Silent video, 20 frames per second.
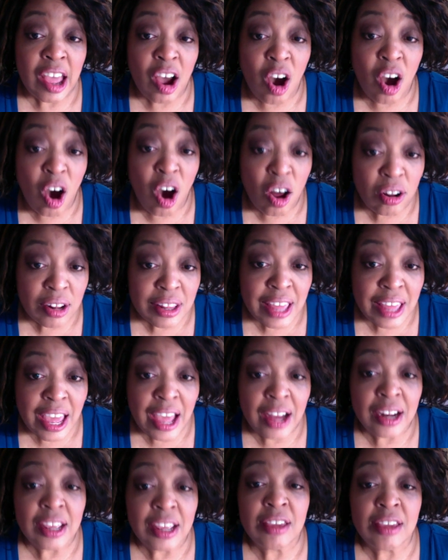All of
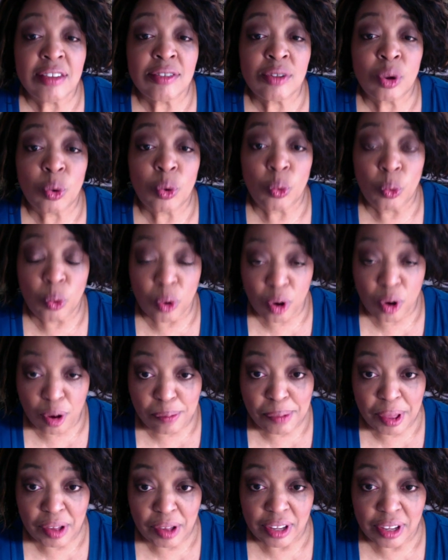that is world
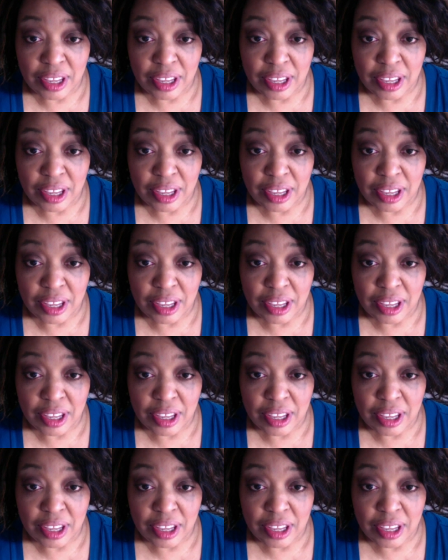building.